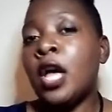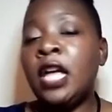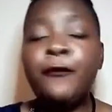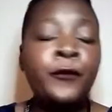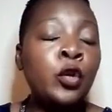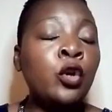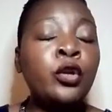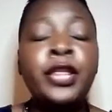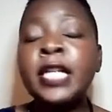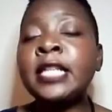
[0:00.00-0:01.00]
if you
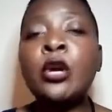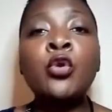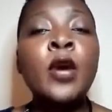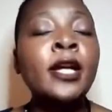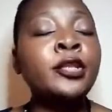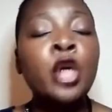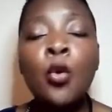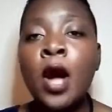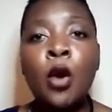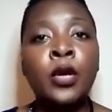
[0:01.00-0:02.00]
things are not going so
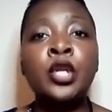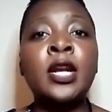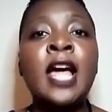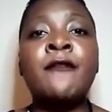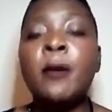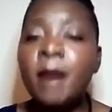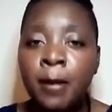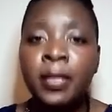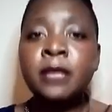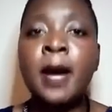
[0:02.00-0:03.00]
well in your life,
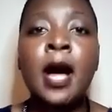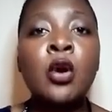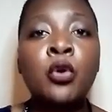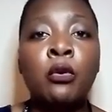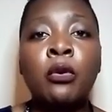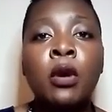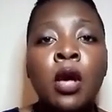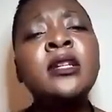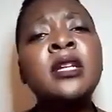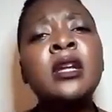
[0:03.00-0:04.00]
maybe it's my uncle.
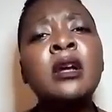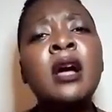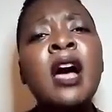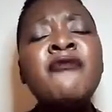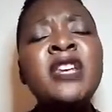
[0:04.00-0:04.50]
I've